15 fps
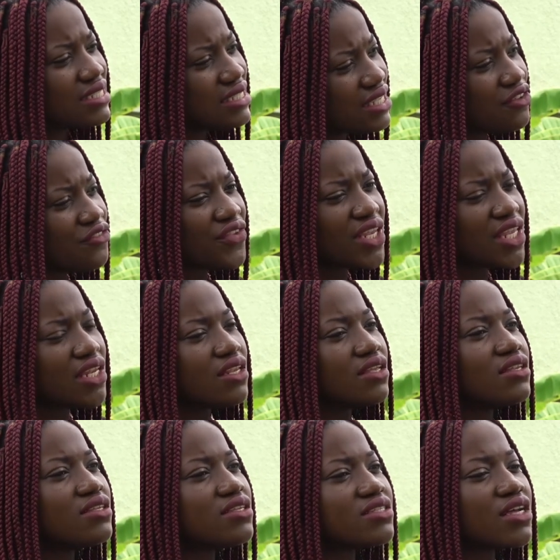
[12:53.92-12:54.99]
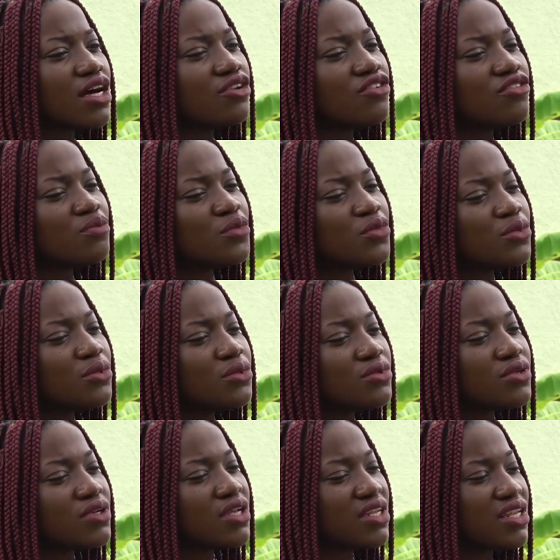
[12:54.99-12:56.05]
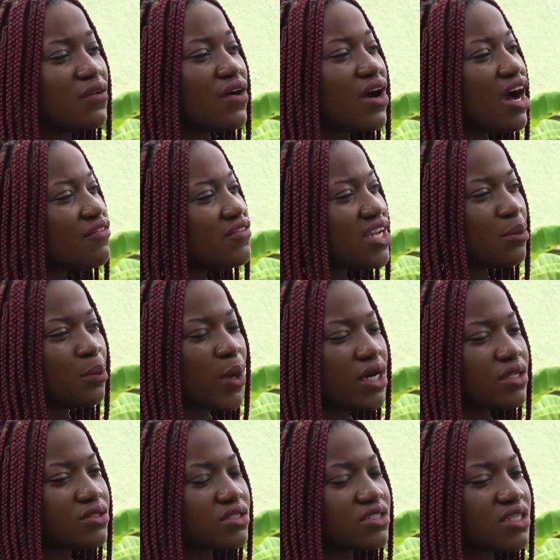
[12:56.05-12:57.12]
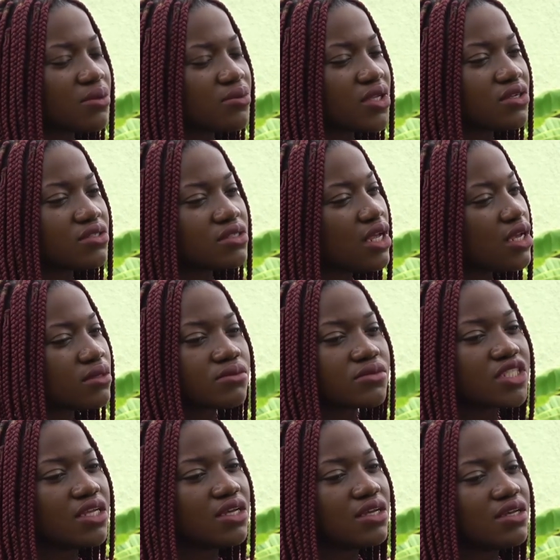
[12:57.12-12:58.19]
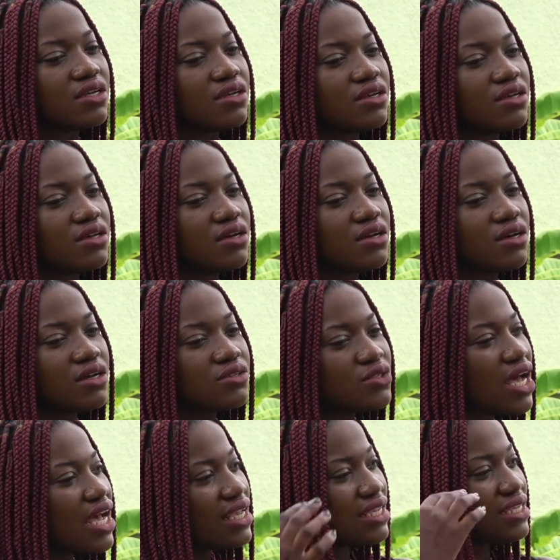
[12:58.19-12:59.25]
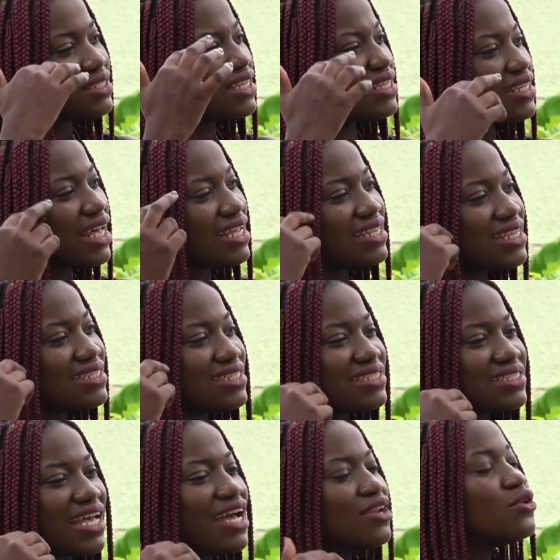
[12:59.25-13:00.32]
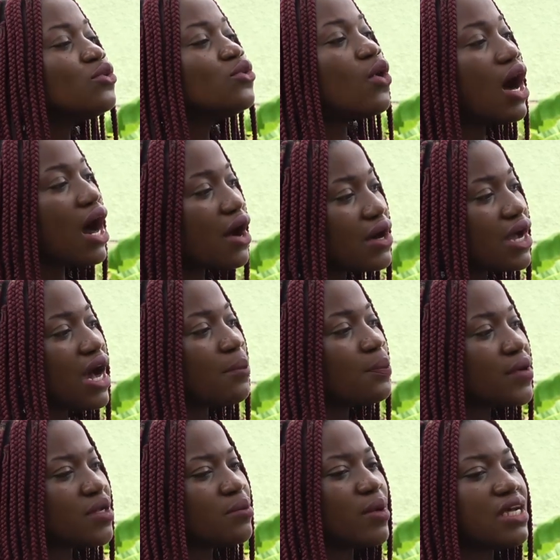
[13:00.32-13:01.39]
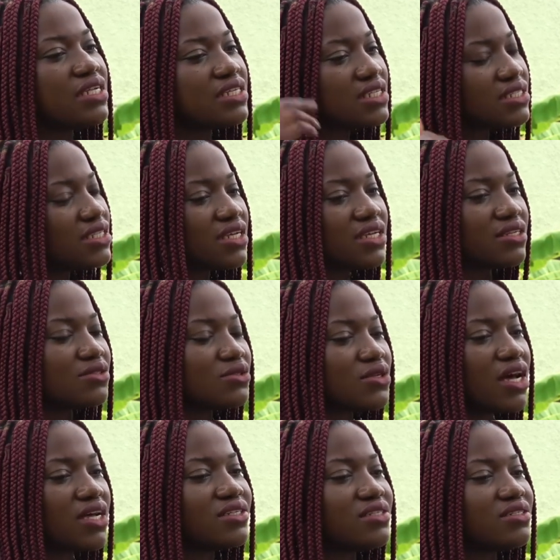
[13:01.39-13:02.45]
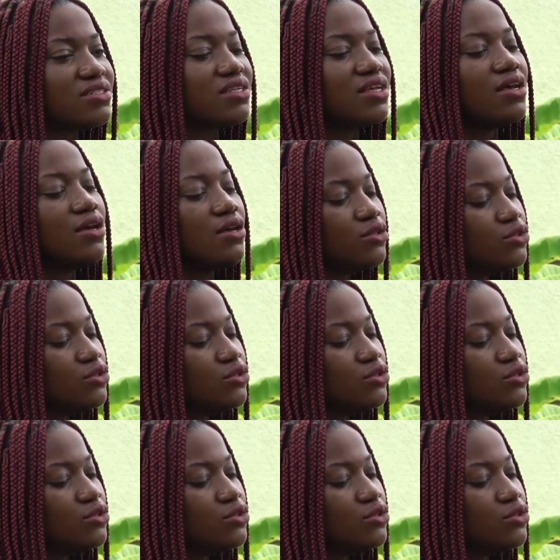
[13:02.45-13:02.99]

this evening, in this kind of mood, they were having a party or something. I was like, so the idea just, I don't know how it happened, but it just hit. So I just